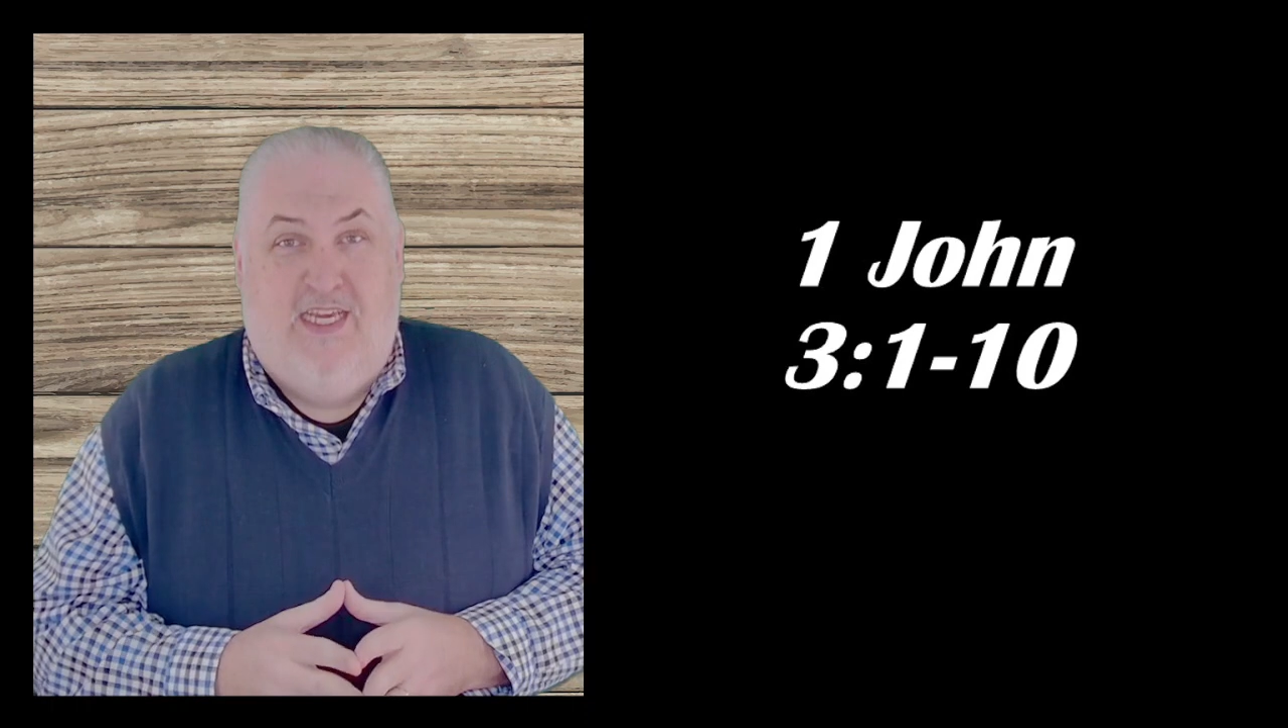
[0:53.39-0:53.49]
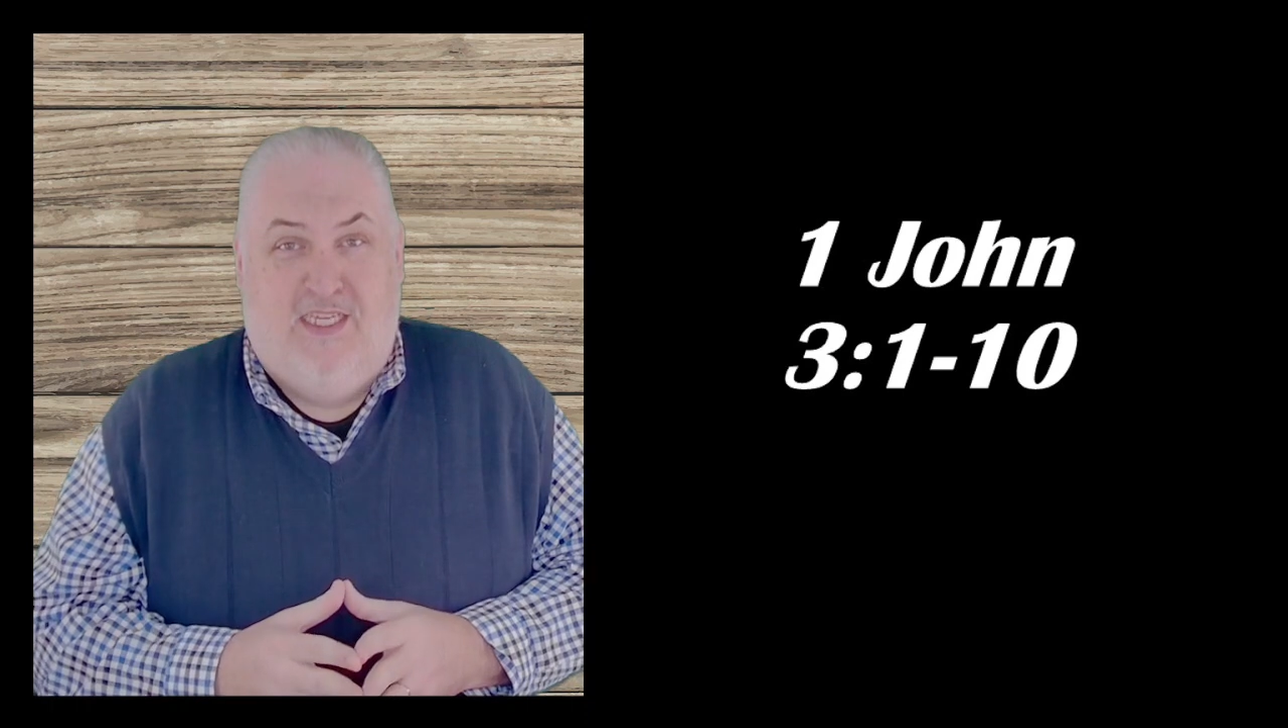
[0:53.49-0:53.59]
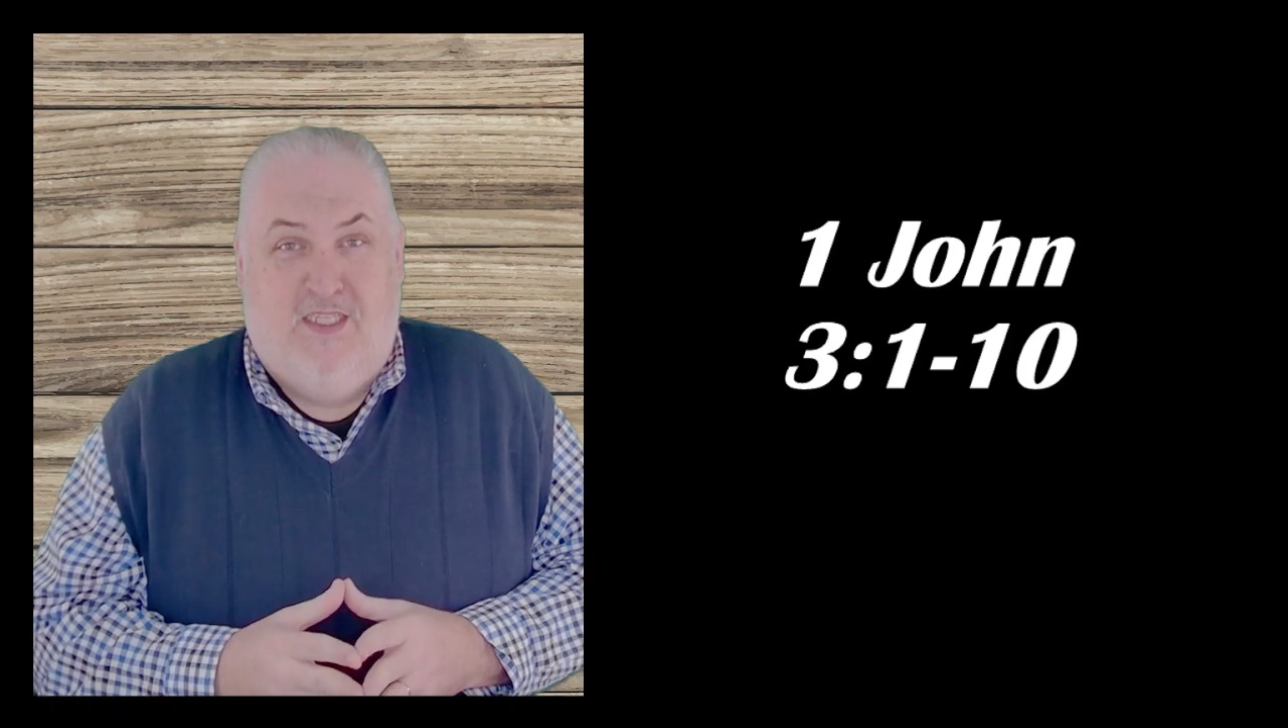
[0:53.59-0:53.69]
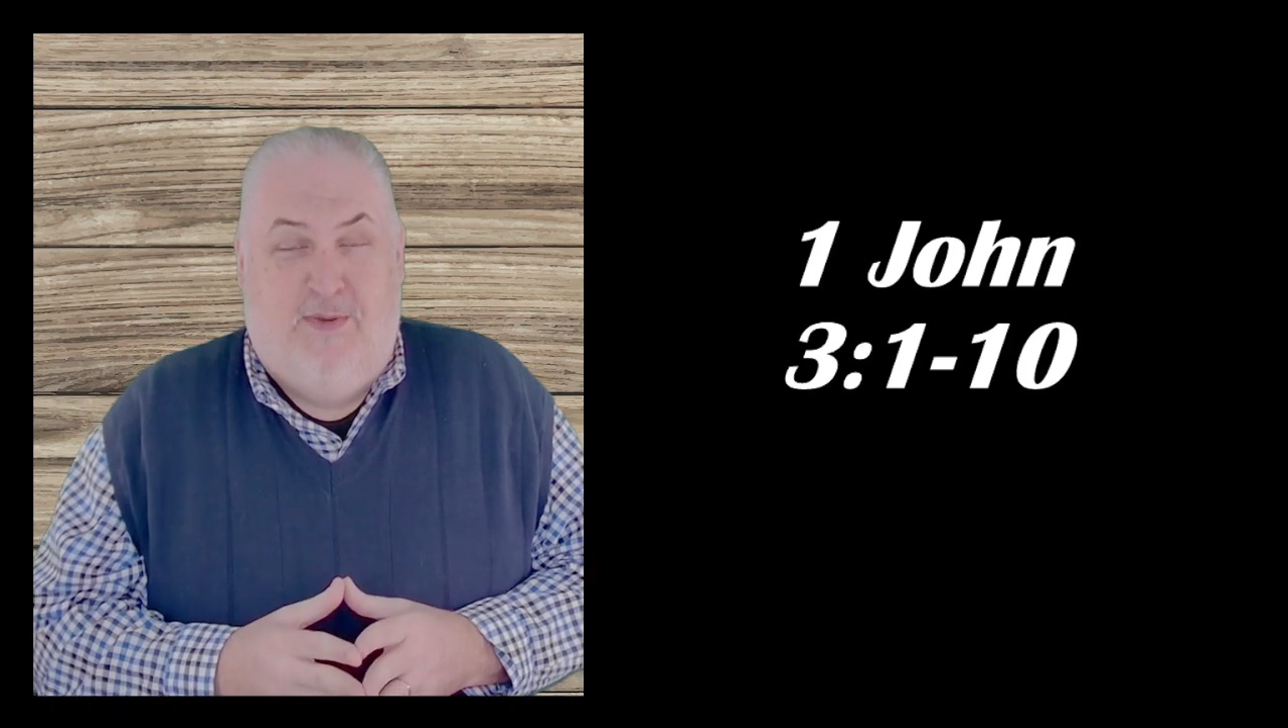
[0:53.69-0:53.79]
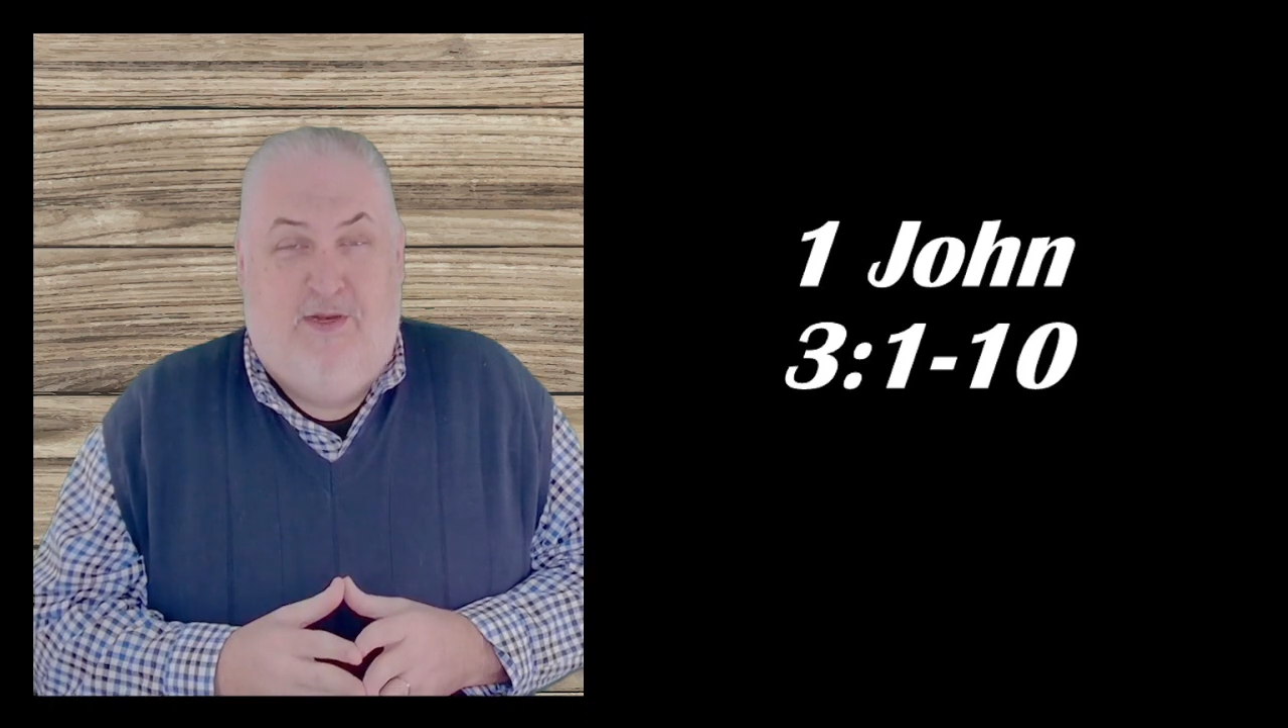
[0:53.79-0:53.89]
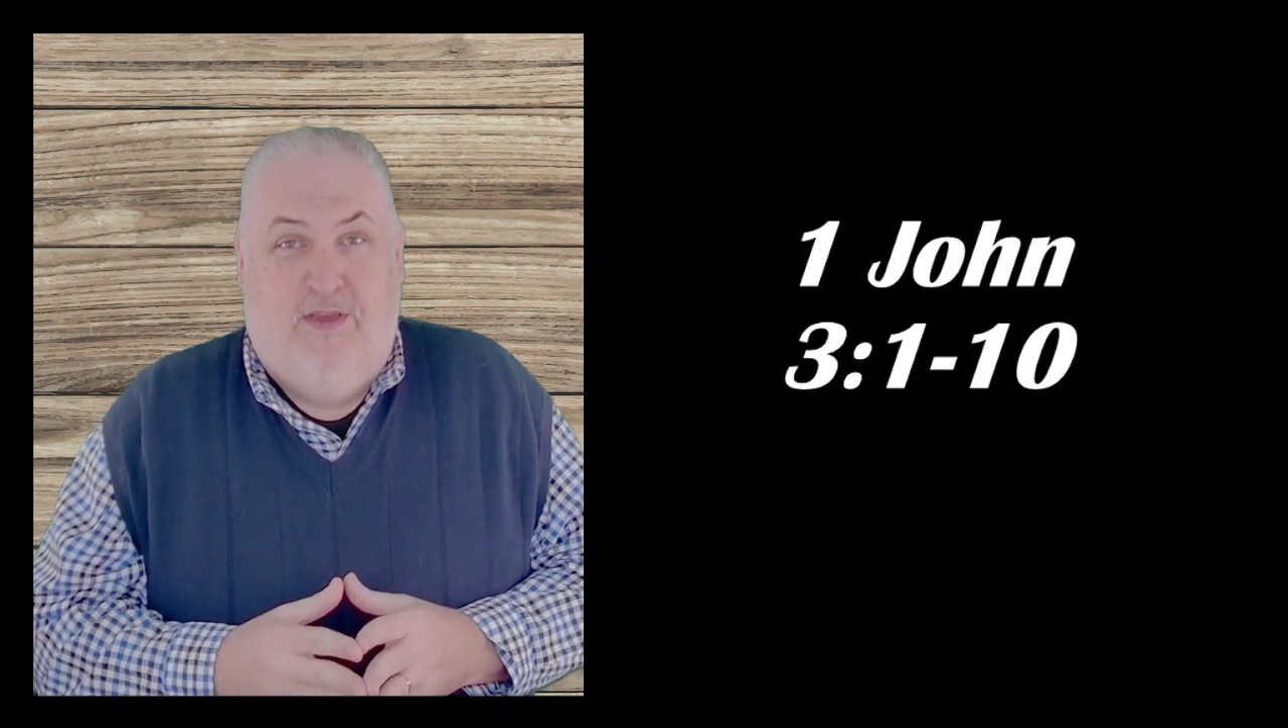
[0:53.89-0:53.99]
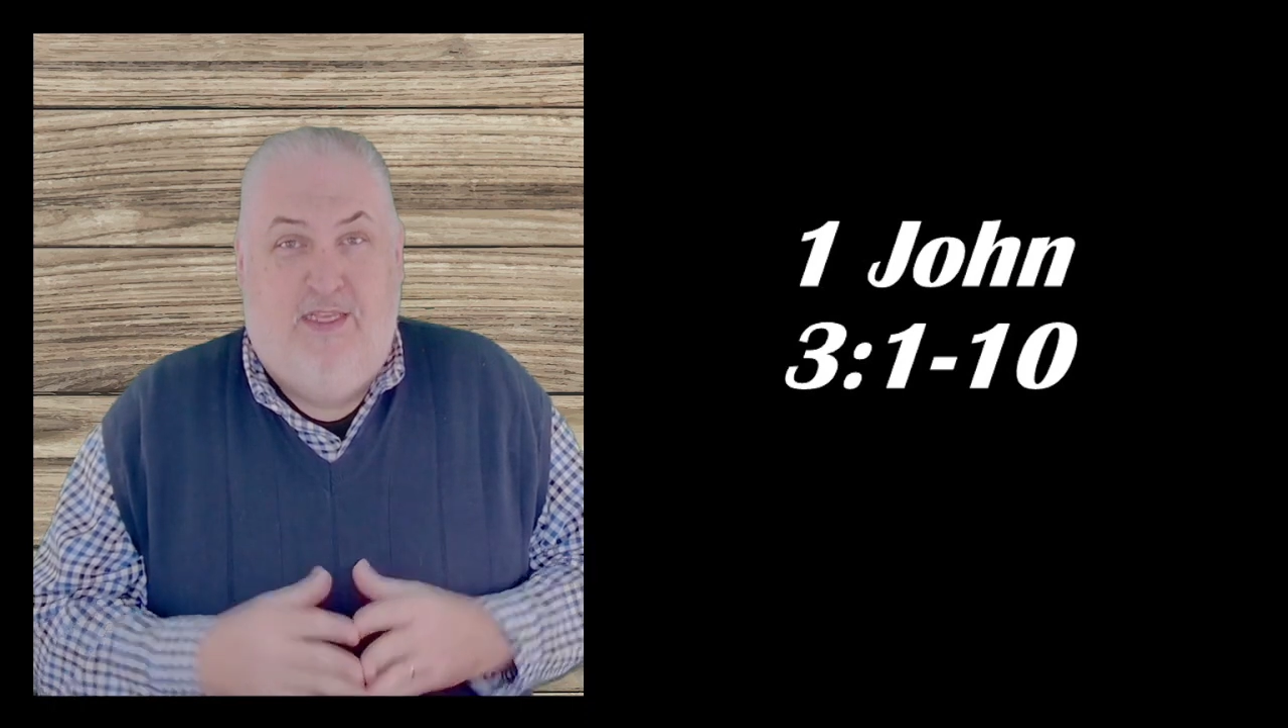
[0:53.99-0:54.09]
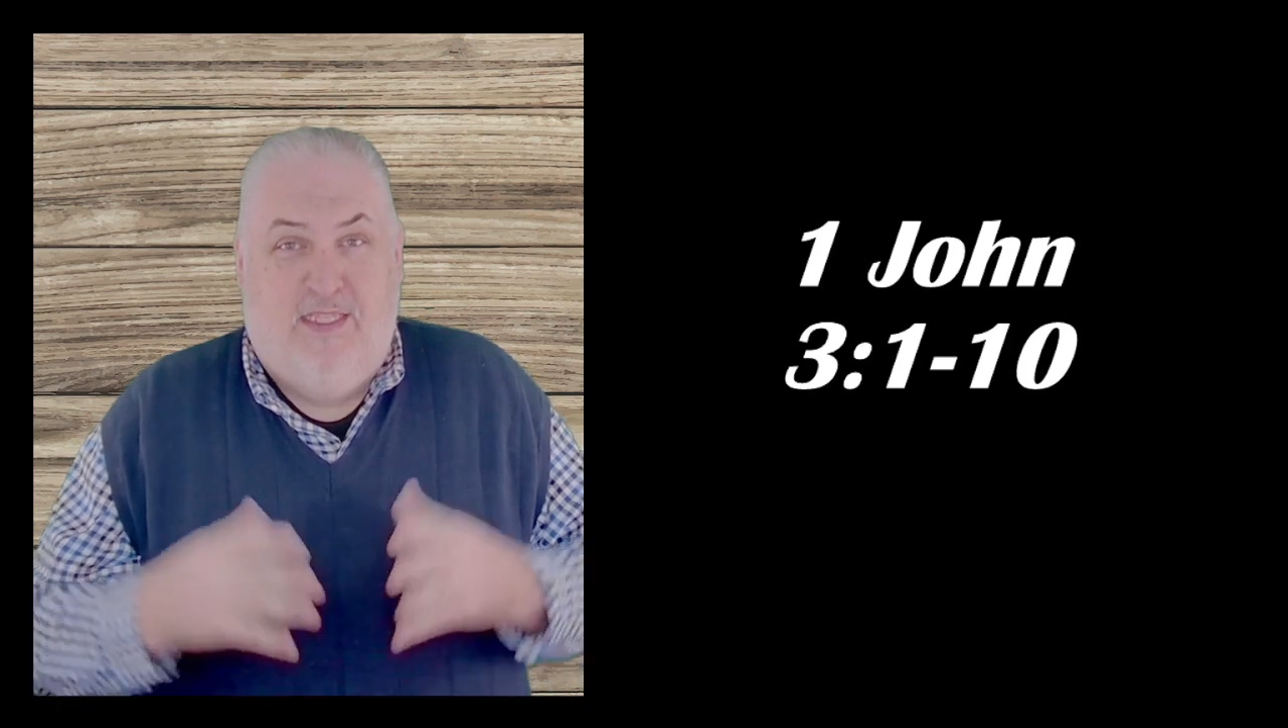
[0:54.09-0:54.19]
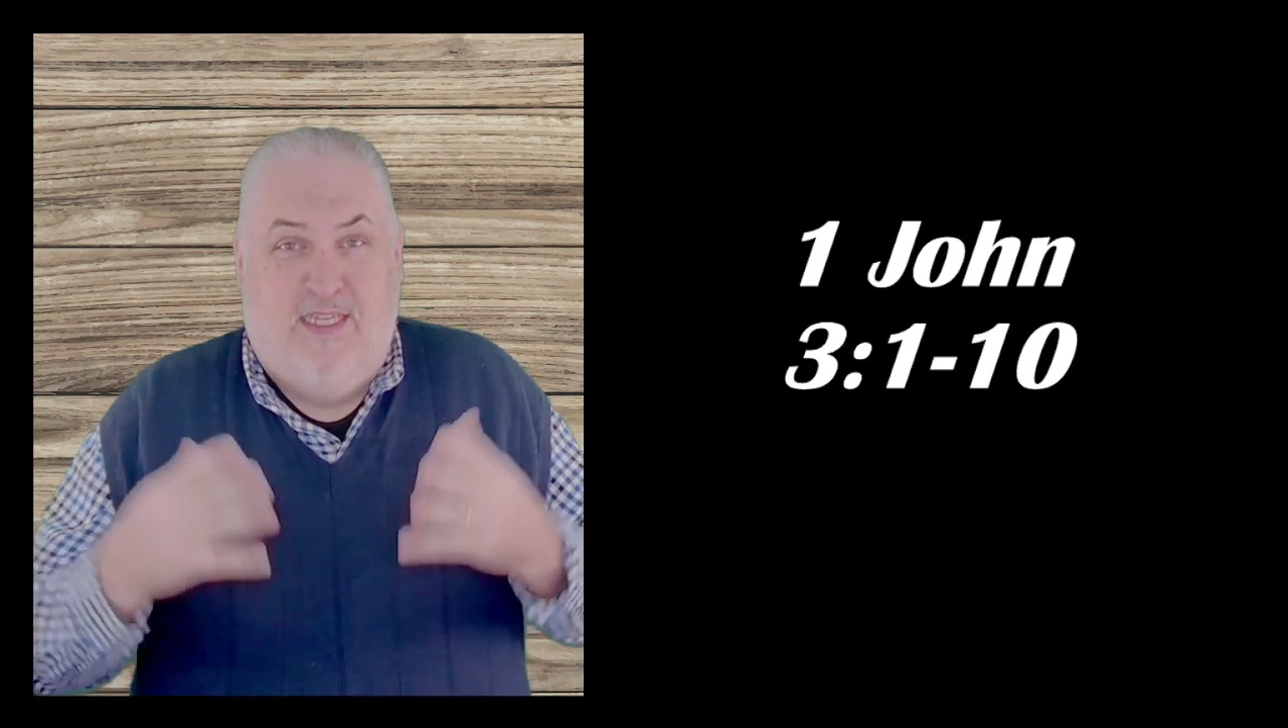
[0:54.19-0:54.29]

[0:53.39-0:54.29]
experienced